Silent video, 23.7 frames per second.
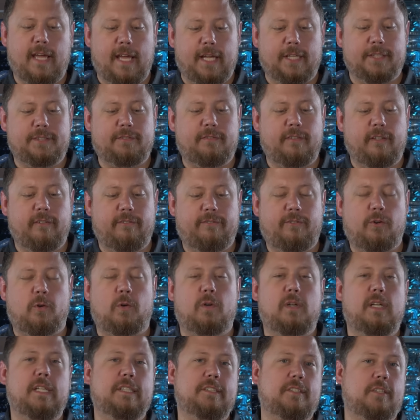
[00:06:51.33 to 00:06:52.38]
The
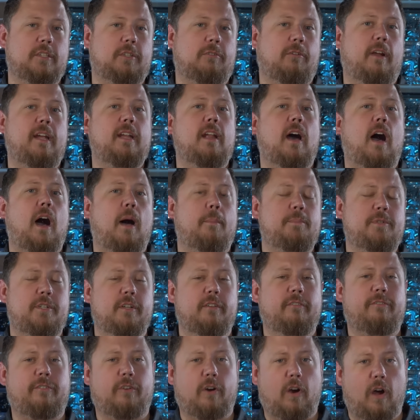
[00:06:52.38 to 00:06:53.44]
SV4 is a great
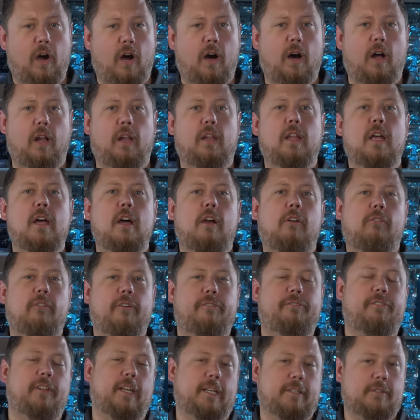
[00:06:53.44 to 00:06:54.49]
option for all
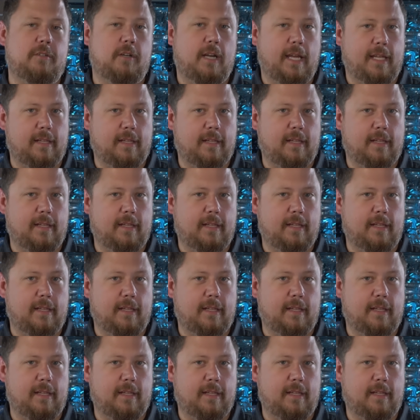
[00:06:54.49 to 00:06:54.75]
reflector